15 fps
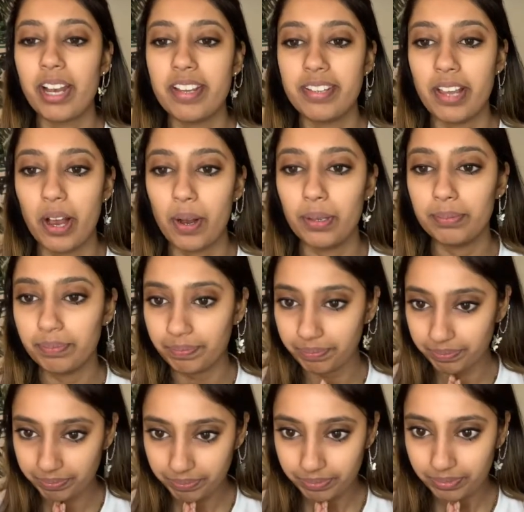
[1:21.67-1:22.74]
So
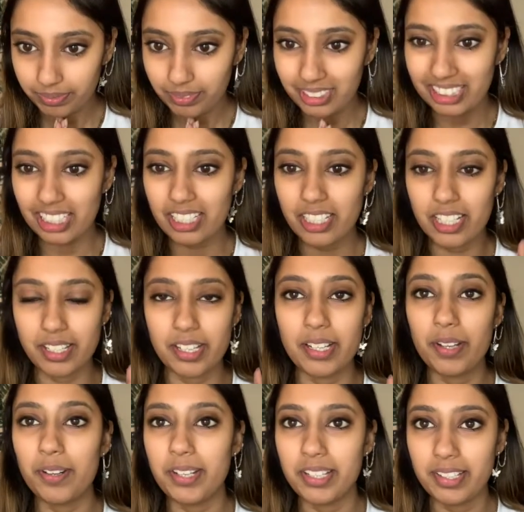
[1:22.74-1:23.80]
just a
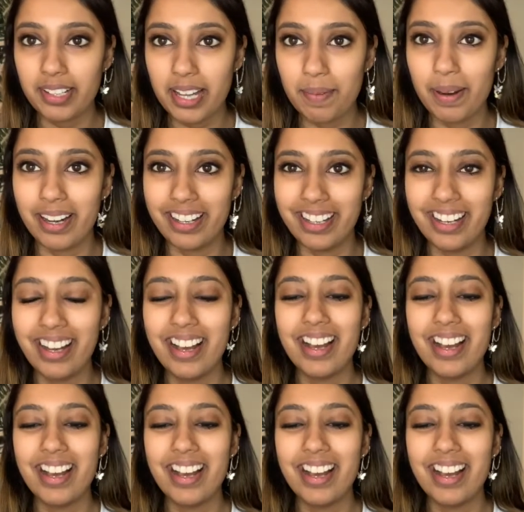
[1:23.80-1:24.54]
little disclaimer,